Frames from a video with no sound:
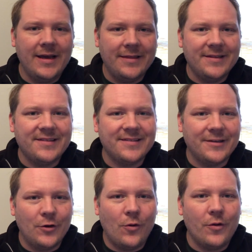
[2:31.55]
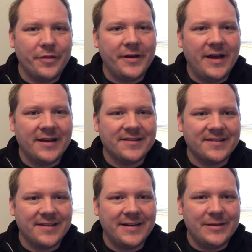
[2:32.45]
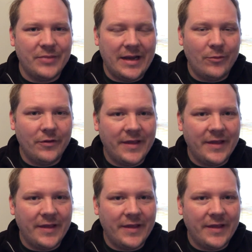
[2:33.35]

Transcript: and this is an Orthodox Study Bible